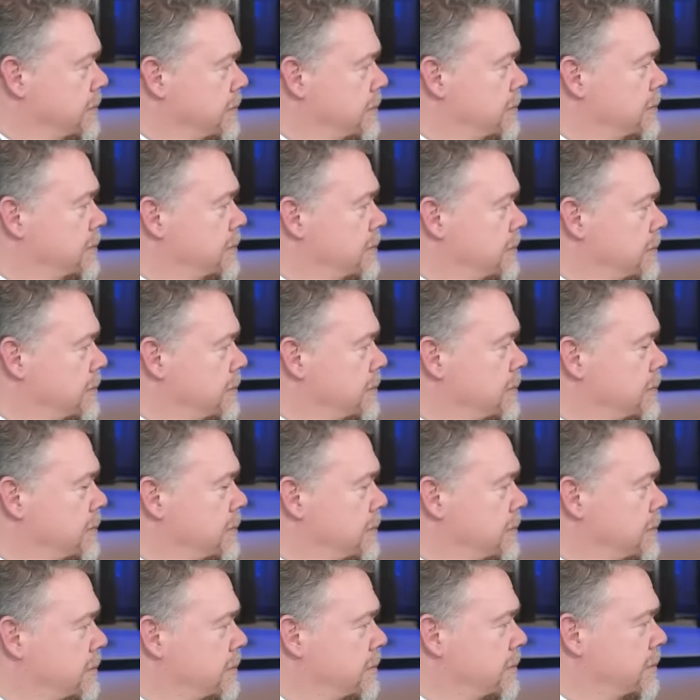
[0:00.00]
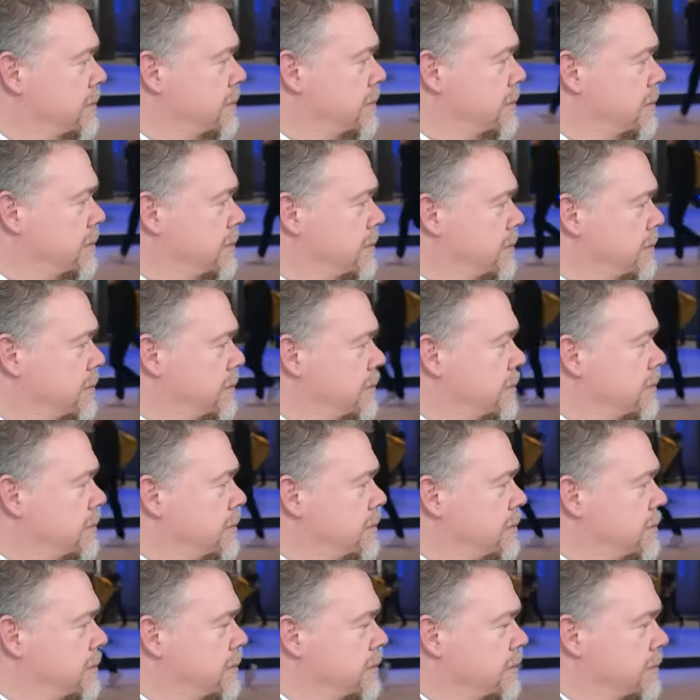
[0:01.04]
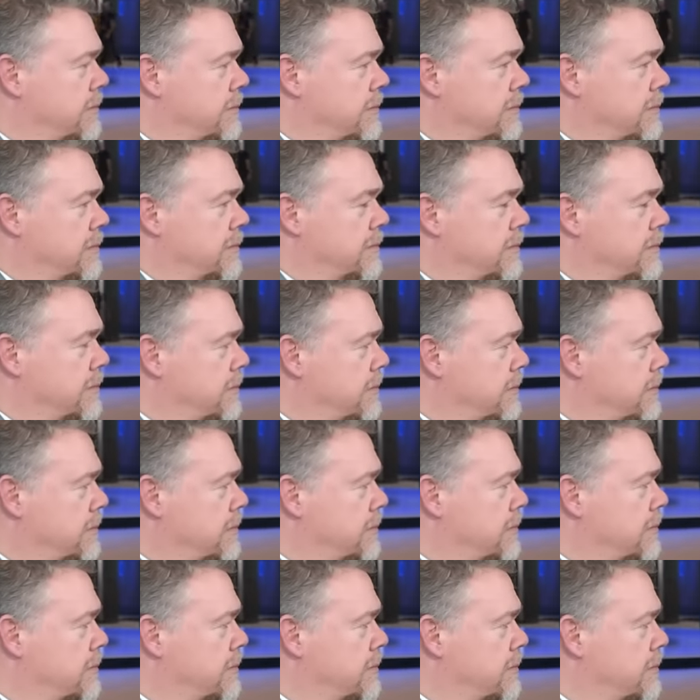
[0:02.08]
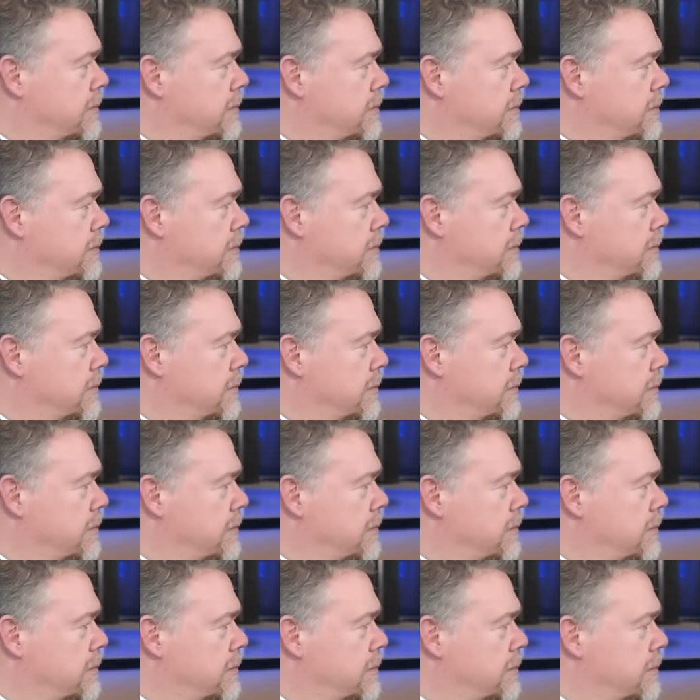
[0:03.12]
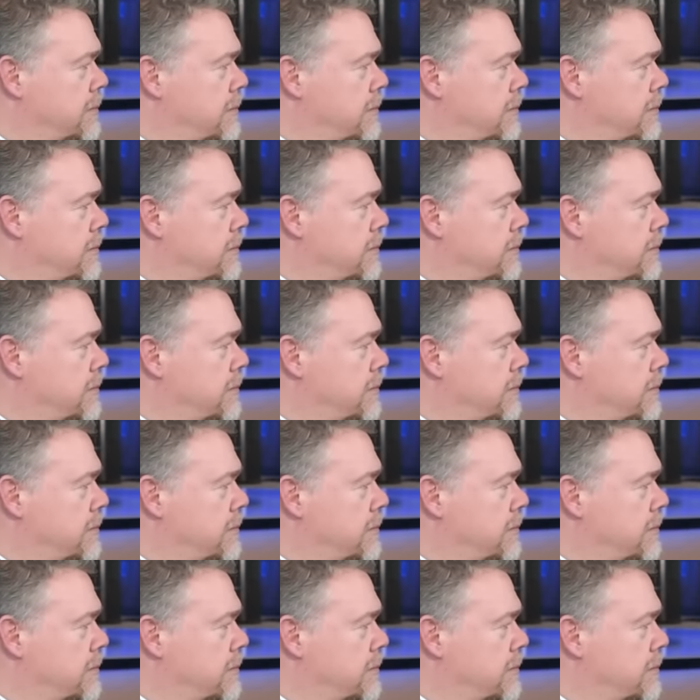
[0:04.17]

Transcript: (silent)